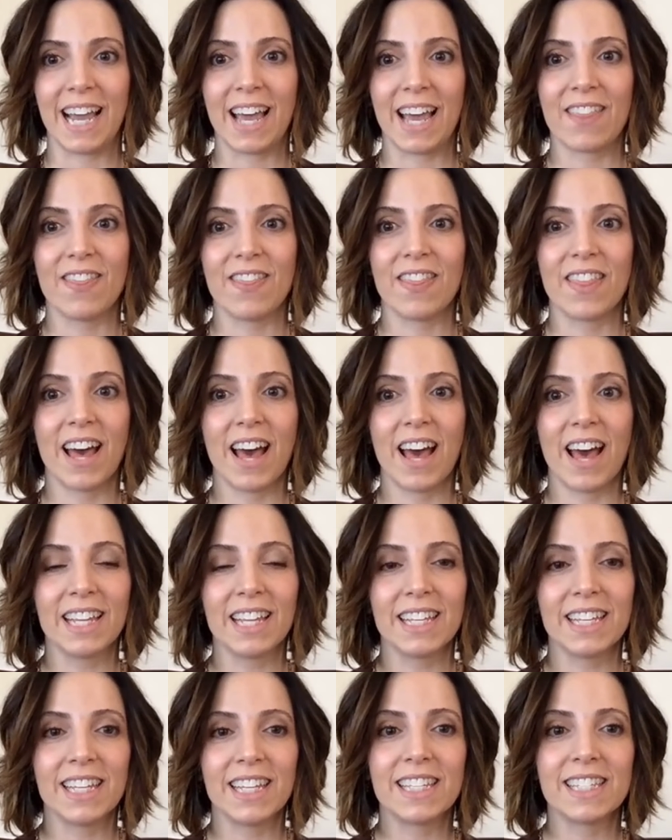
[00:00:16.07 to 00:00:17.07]
and that
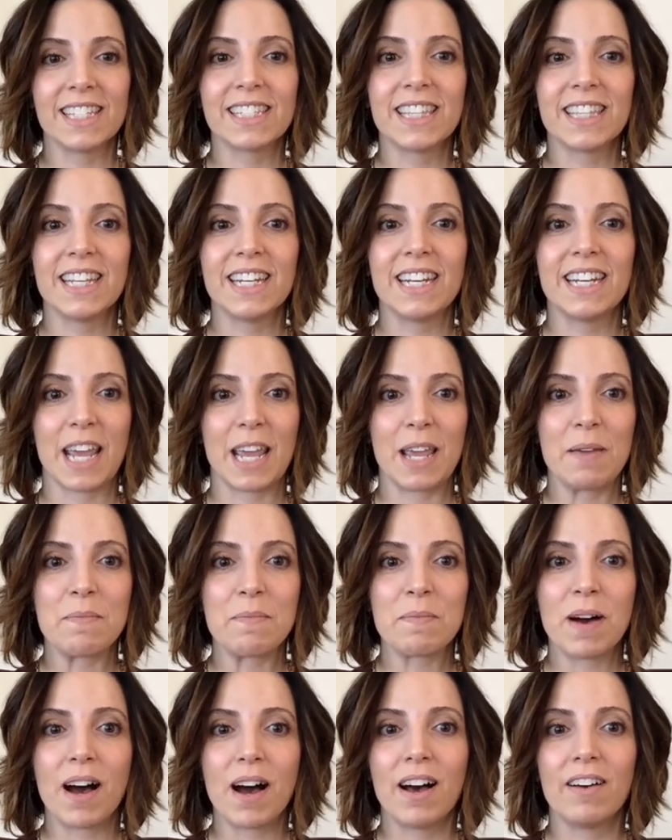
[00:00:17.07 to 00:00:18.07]
is the name
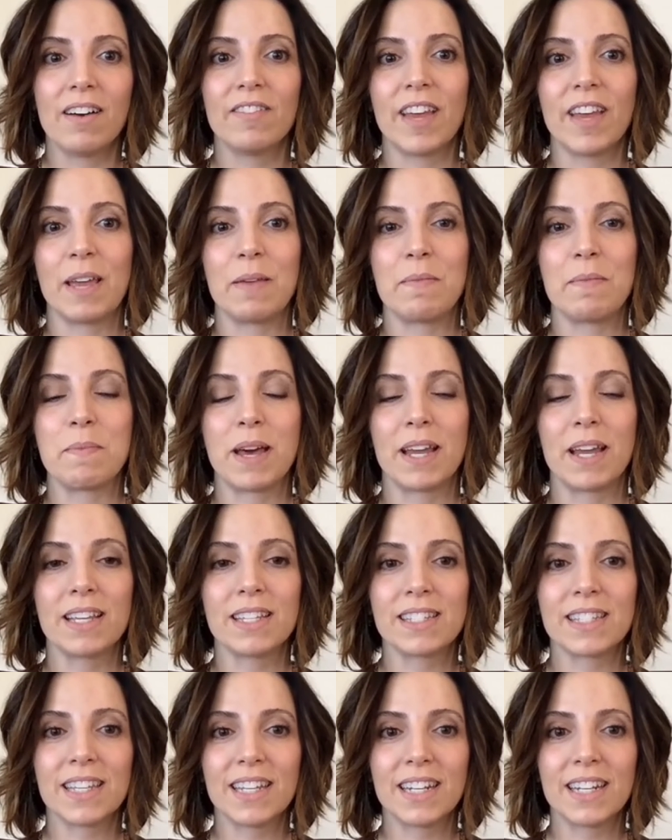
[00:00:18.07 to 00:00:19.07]
of a
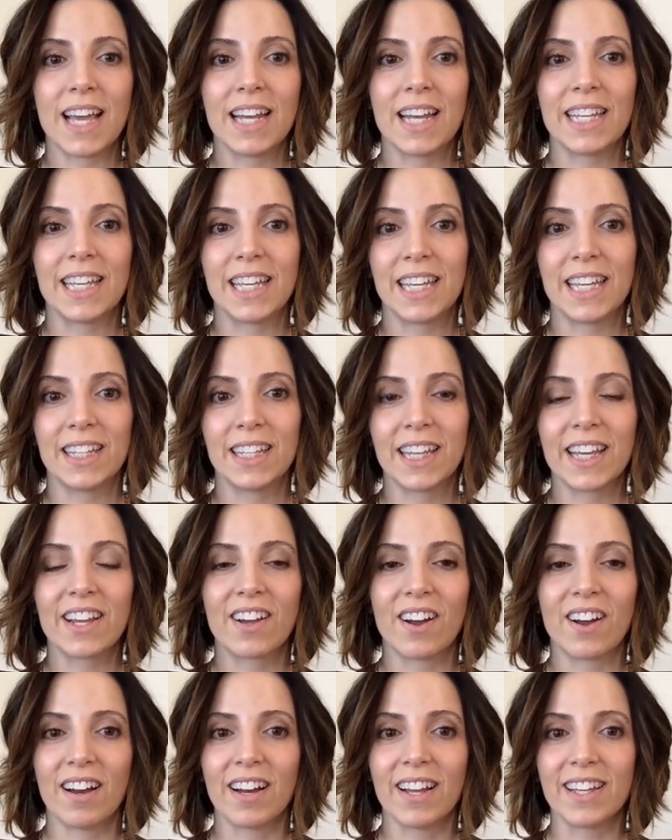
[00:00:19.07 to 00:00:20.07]
medicine and healing
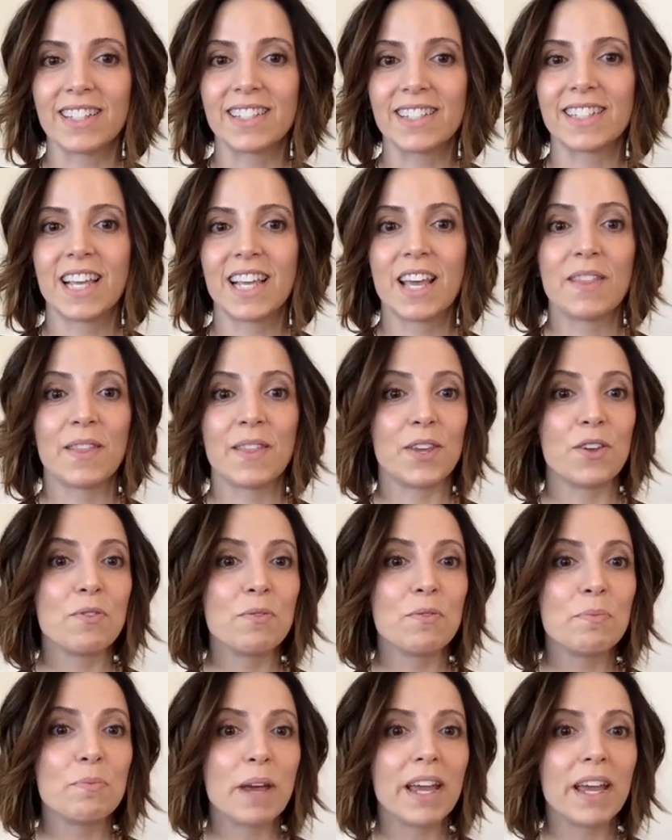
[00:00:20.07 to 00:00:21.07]
goddess that you
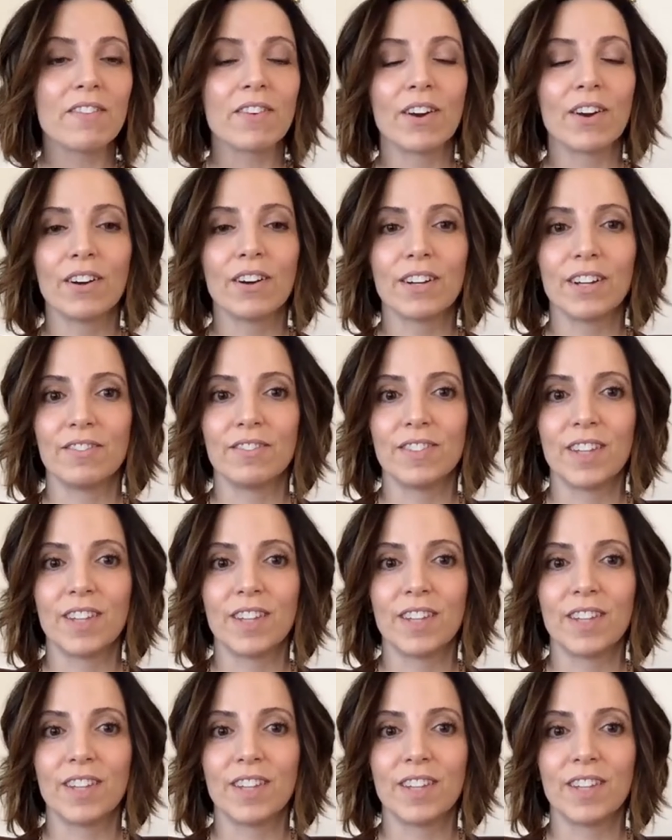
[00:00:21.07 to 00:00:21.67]
may have heard of.